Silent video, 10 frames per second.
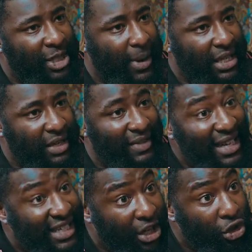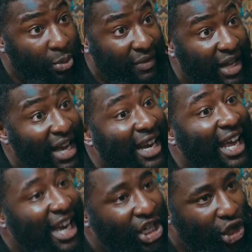perspective that deals with
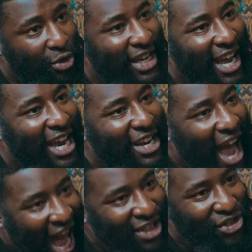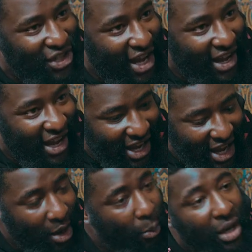the issues and getting your hands dirty
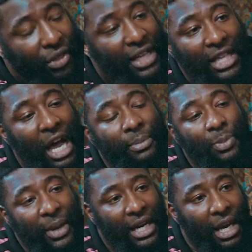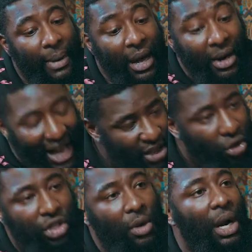with the things that I'm speaking about. That's
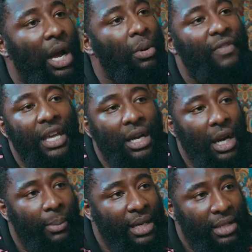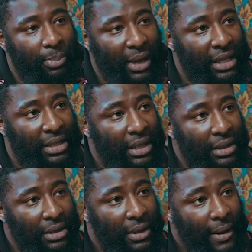also along with economics and
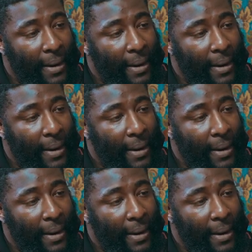politics.